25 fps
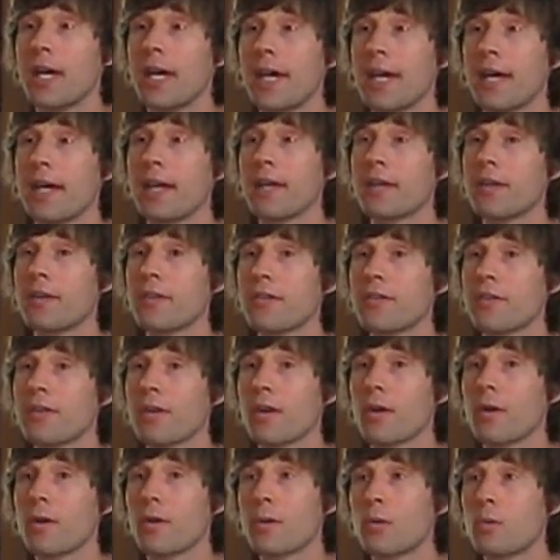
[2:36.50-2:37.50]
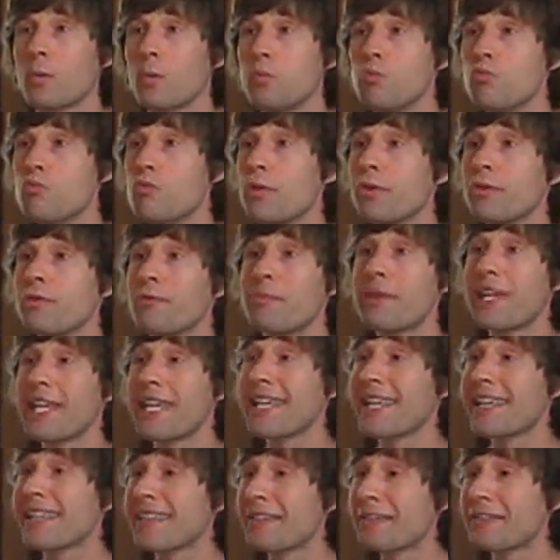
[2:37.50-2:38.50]
And so it was
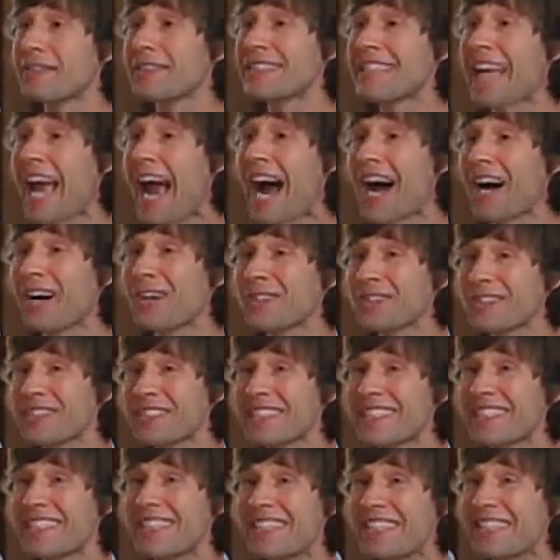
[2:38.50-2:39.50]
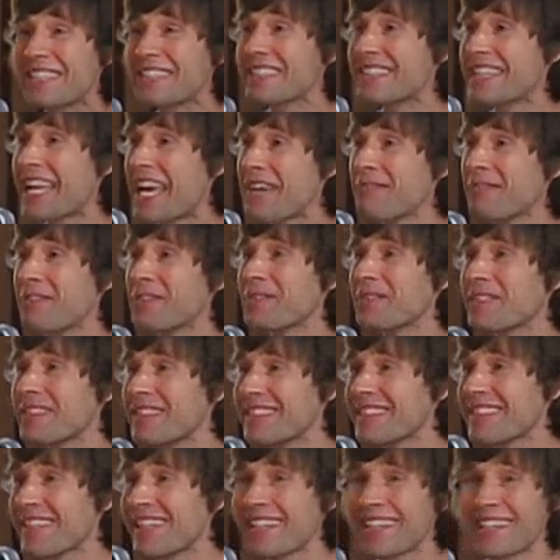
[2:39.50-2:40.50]
me, and there was cows, and the nearest neighbor was
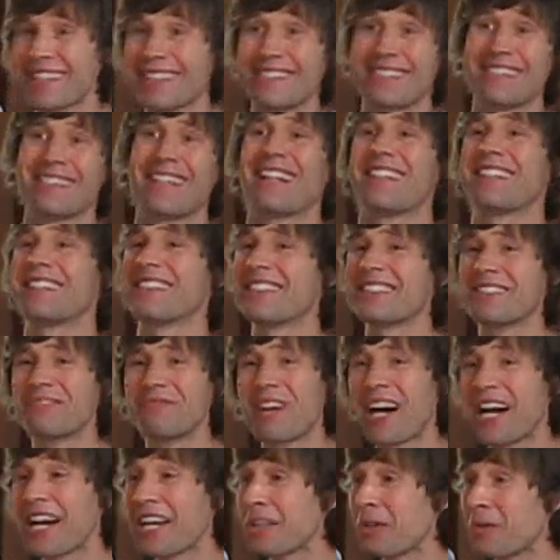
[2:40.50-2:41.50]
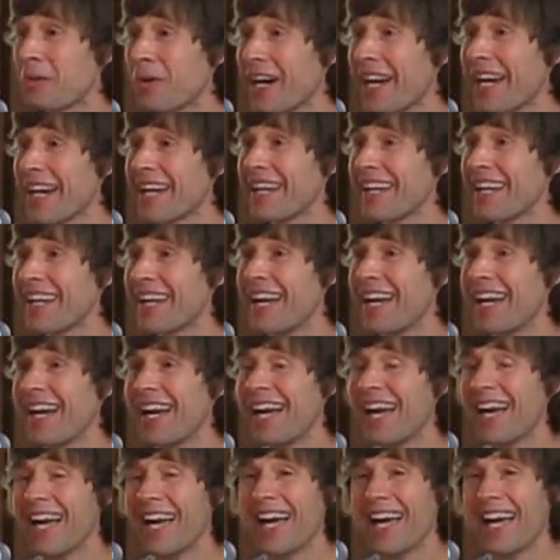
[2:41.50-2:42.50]
like a mile away.
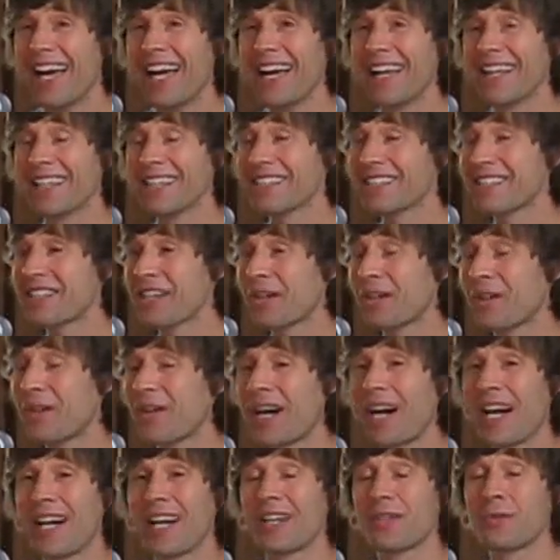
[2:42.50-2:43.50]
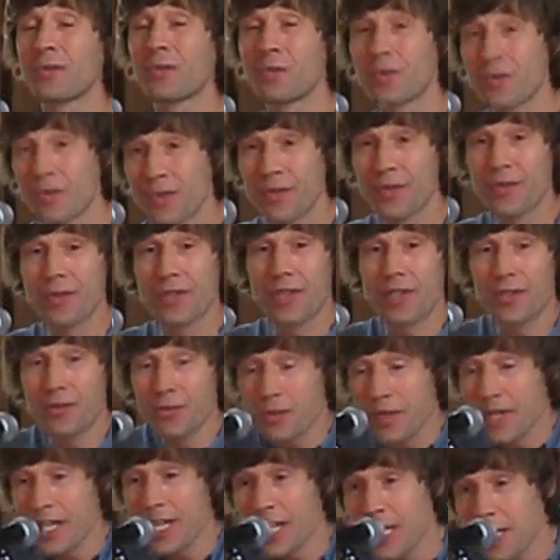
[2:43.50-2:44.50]
And so I was
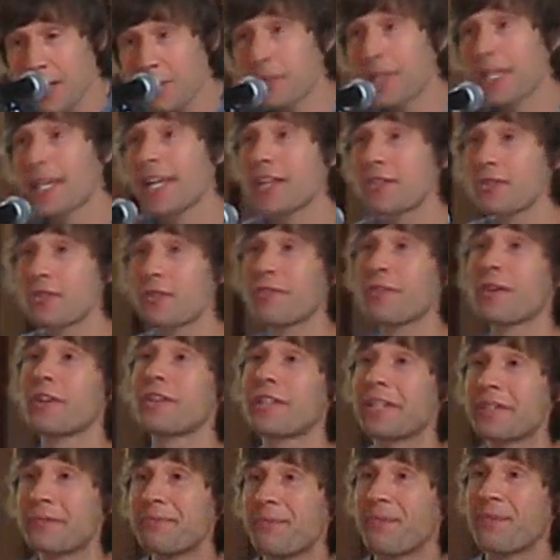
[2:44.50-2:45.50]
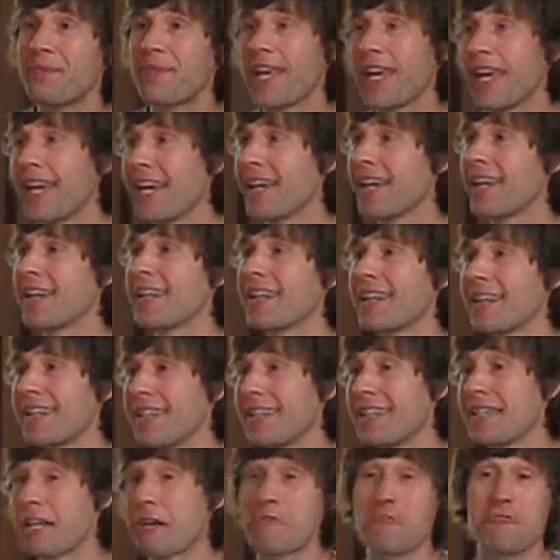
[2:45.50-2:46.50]
extremely introverted and
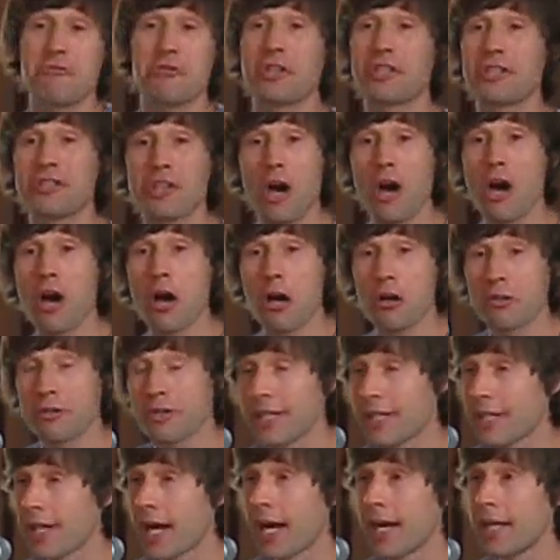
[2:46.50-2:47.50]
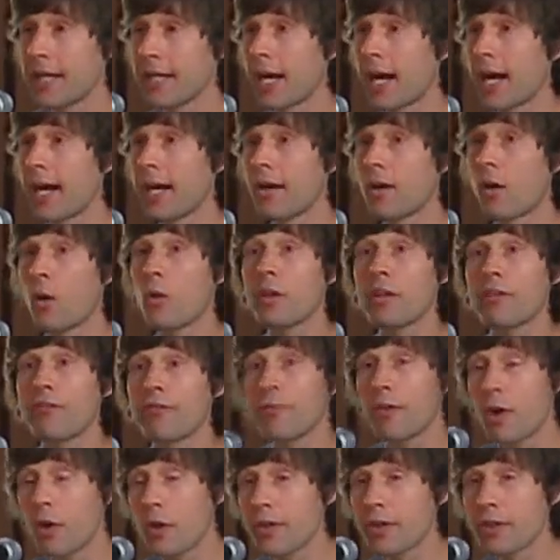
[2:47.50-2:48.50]
never really talked. And I only
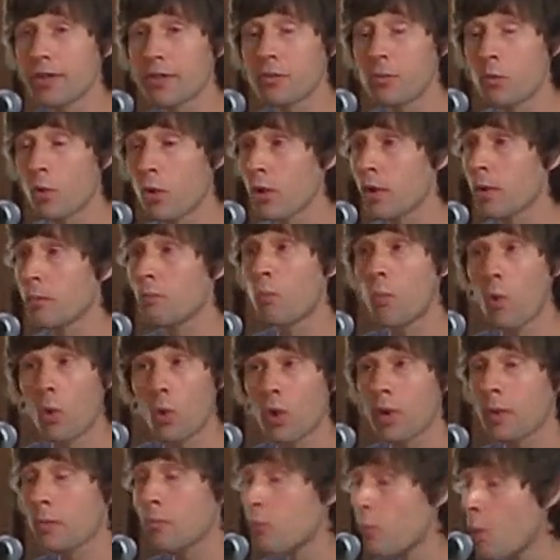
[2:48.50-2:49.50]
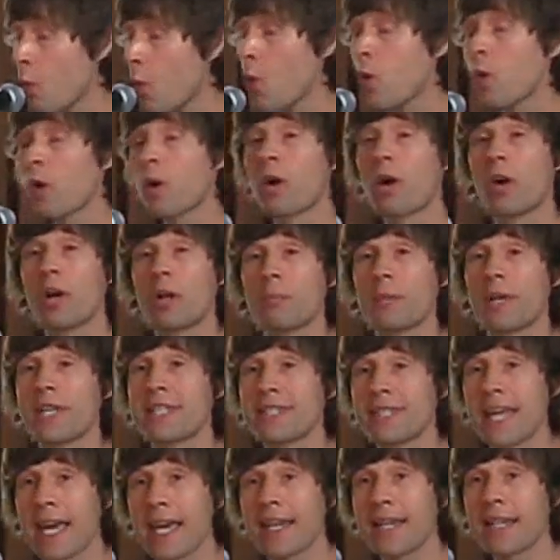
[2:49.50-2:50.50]
focused more and more and more on my
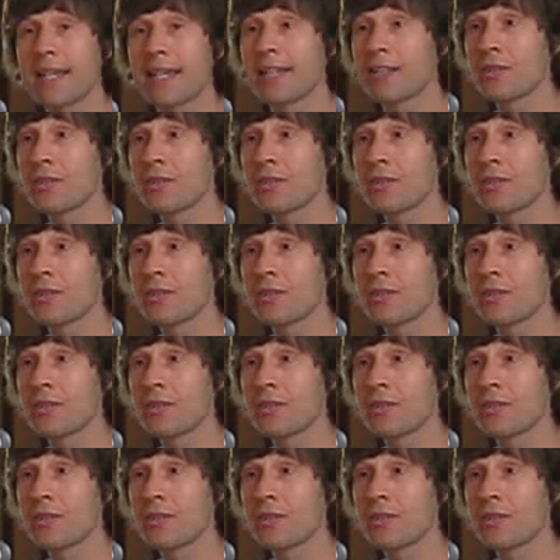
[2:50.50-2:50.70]
skating.